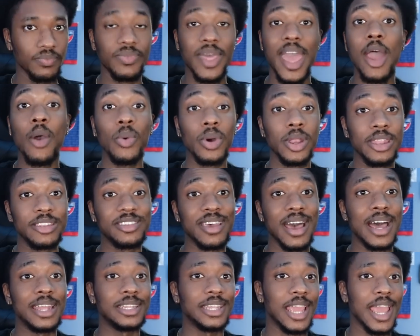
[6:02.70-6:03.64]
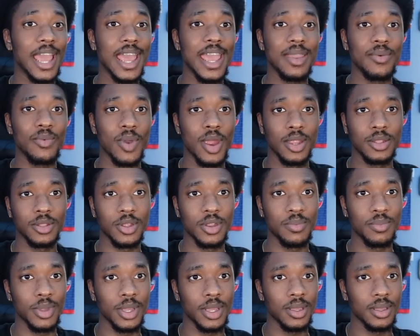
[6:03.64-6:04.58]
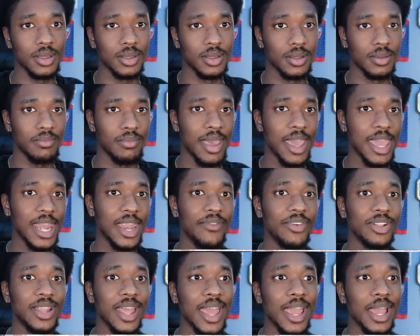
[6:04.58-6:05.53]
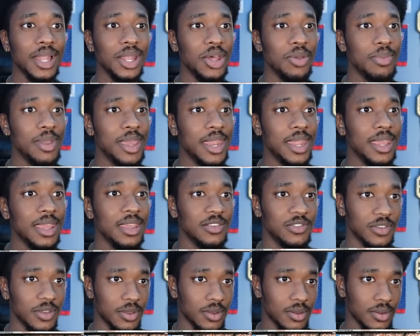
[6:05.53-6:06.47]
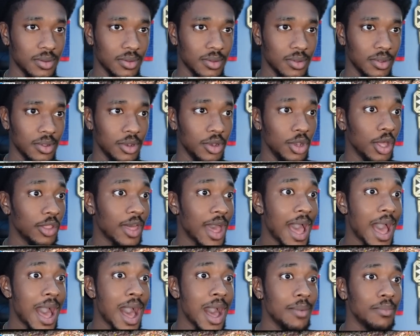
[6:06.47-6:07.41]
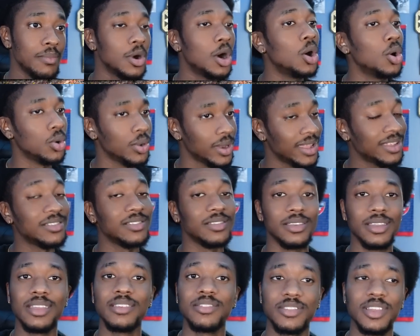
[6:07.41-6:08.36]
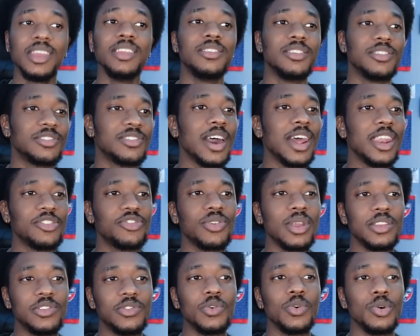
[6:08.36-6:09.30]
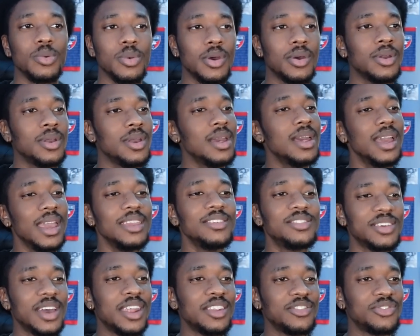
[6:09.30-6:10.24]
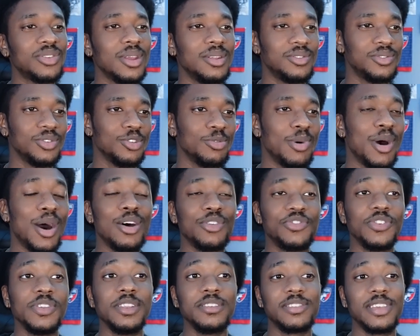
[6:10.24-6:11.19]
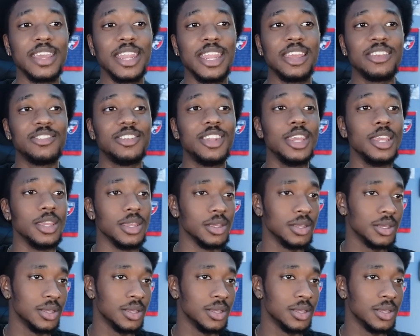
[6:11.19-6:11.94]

That would have tied the game right there, man. Made everything a little bit easier. Another op. Oh, he just shot it straight to him. He shot it straight to him. I was finna say this deep.